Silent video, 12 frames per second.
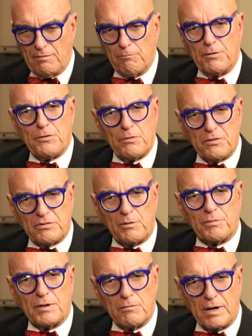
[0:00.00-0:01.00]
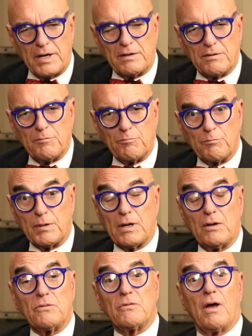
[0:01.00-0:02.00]
We're doing something right,
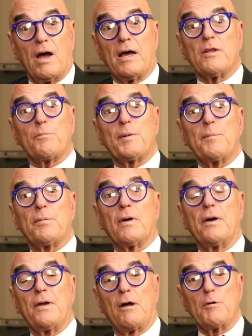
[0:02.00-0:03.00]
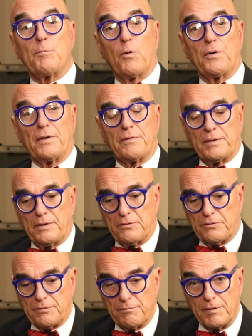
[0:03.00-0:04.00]
because other people are not reporting
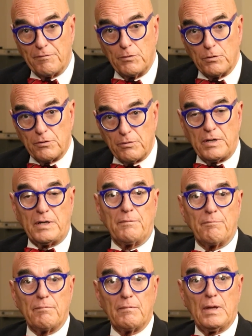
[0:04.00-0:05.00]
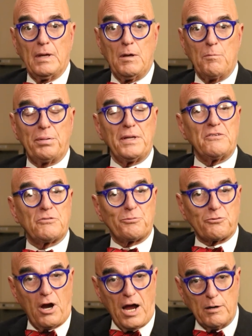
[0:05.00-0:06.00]
things. If you agree, please
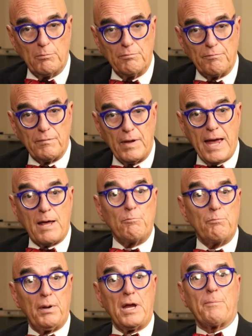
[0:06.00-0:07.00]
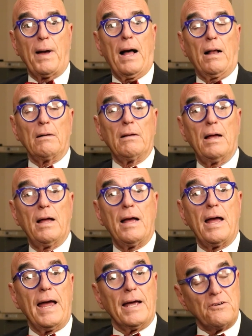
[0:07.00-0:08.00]
subscribe and PayPal
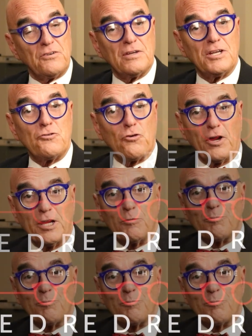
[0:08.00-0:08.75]
and enjoy.